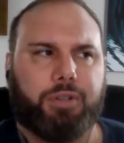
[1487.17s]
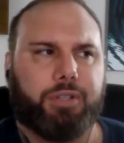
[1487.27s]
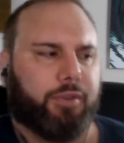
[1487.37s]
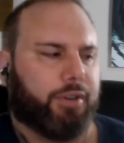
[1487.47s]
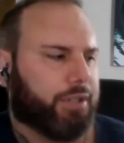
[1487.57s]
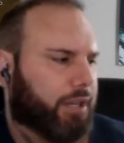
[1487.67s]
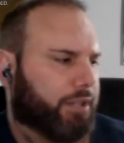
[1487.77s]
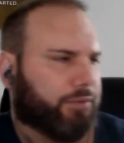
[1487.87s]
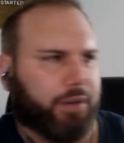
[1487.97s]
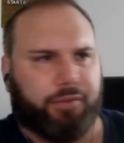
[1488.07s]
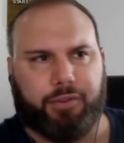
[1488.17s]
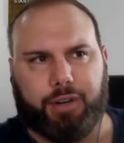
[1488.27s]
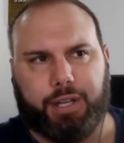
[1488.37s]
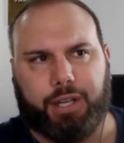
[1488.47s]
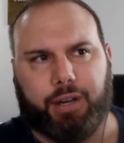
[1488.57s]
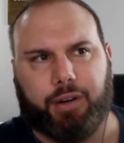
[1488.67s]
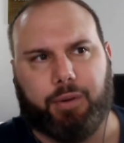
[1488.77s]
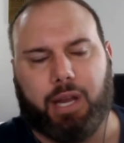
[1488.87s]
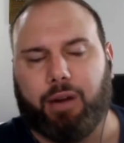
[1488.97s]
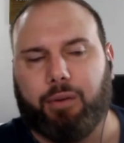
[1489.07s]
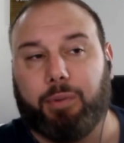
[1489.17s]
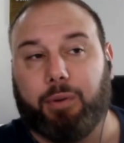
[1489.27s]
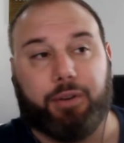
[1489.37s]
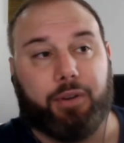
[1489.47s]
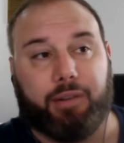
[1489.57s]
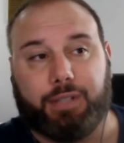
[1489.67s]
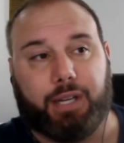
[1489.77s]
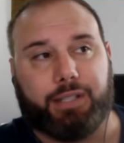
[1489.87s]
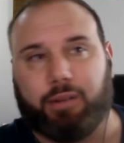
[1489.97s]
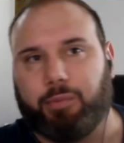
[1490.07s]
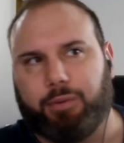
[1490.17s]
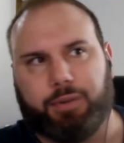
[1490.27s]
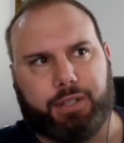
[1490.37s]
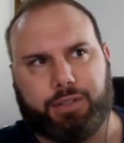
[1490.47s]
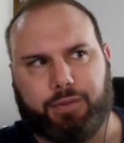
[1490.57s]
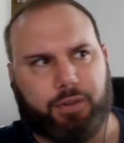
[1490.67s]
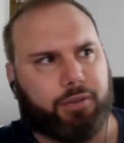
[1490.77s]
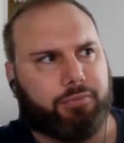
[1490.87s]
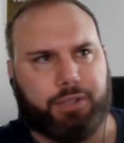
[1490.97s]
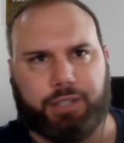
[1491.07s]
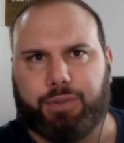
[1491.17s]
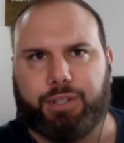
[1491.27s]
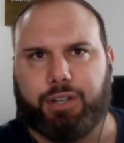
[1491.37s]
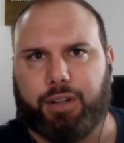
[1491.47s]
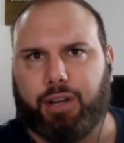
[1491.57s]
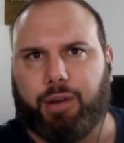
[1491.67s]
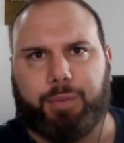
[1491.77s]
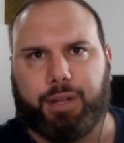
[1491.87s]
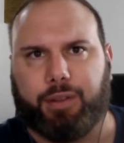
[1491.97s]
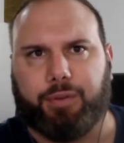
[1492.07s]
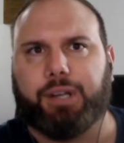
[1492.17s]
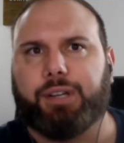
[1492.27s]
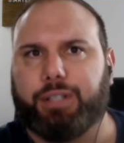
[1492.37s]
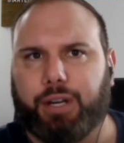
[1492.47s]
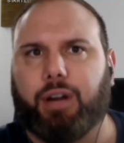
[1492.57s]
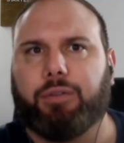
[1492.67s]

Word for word: of our tenants rent for a year we have but we do have tenants that have been with us for since we started the company three years ago